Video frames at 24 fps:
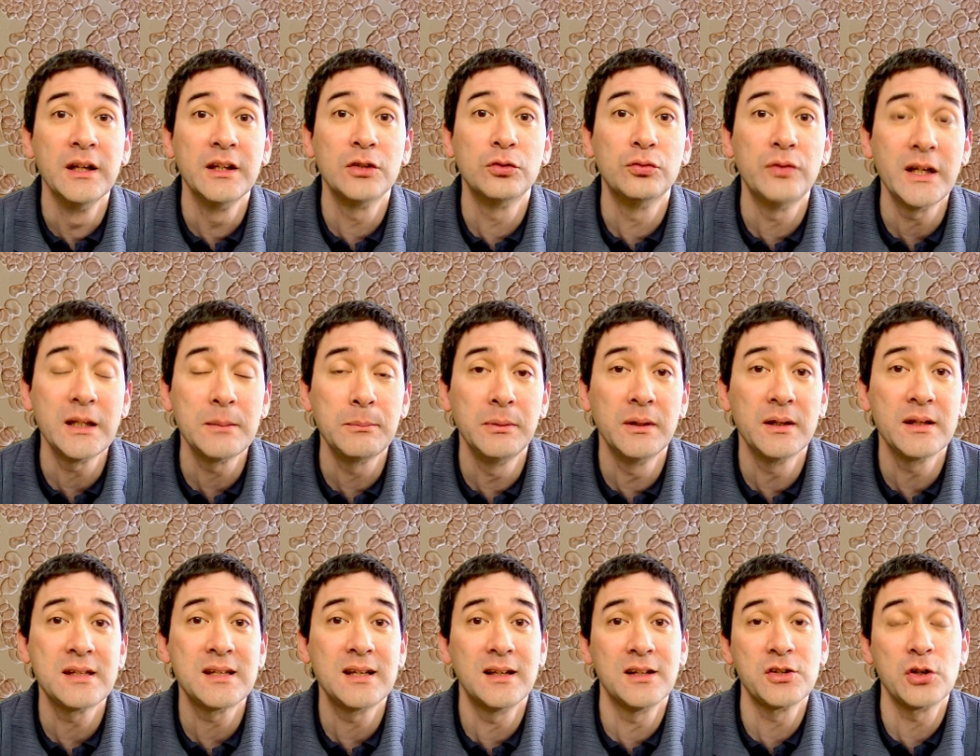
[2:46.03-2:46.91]
the red
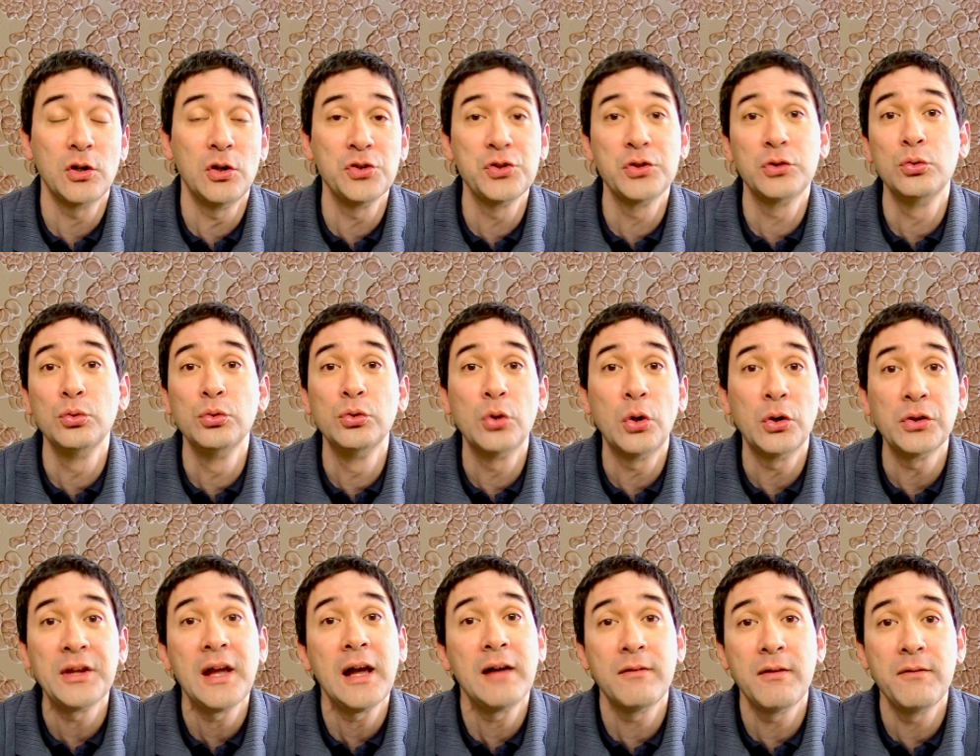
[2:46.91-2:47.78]
blood cells also do
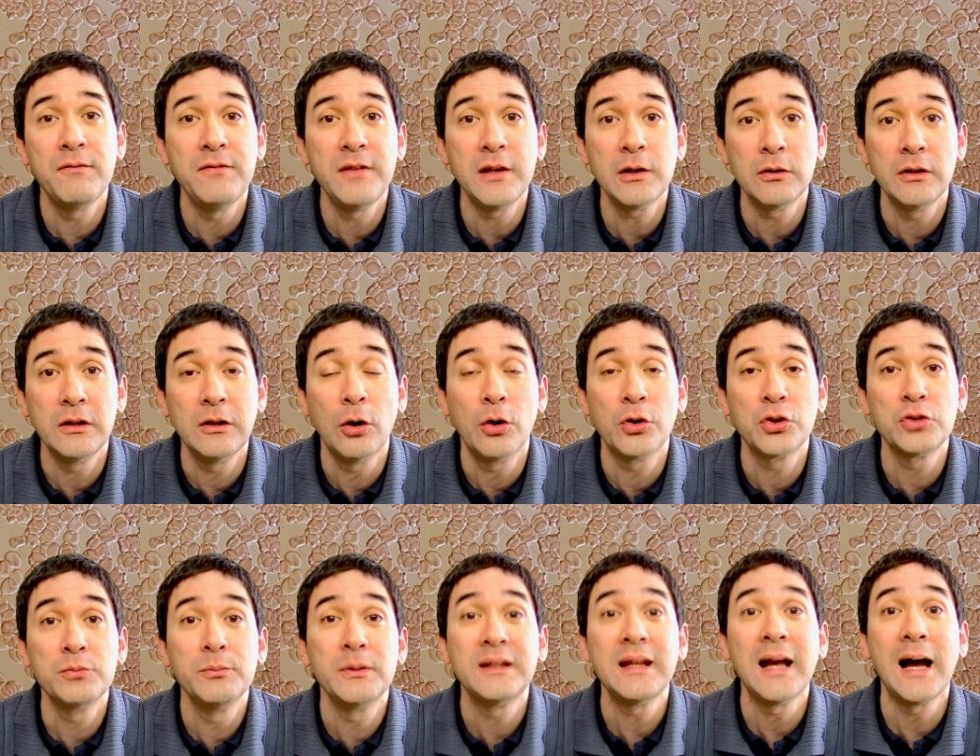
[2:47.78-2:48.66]
not have a very large
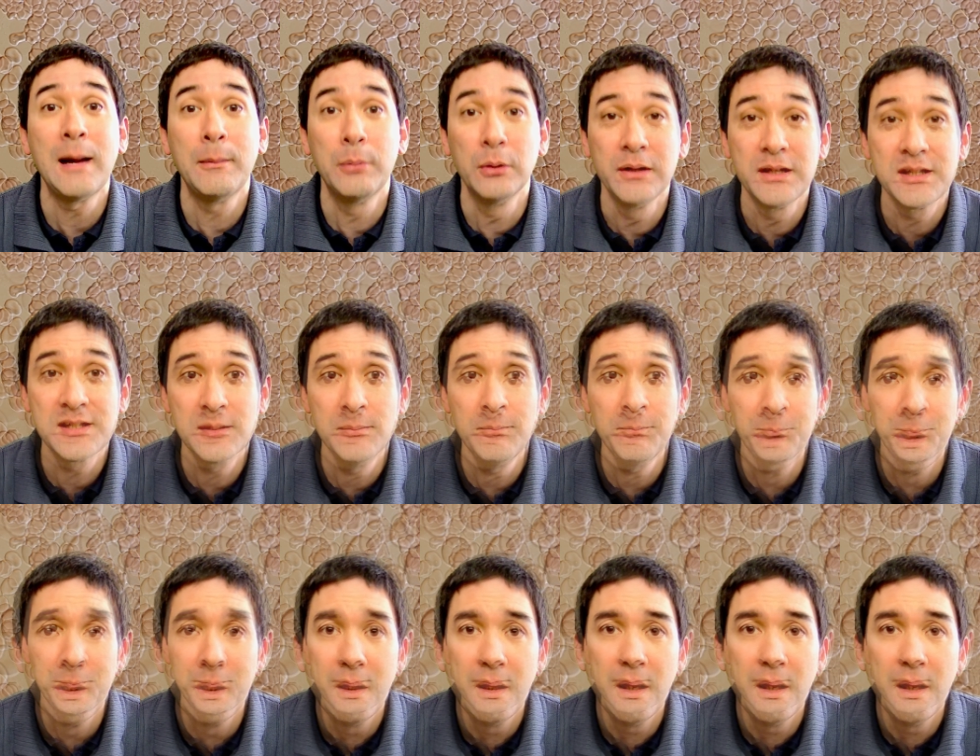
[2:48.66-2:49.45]
metabolism.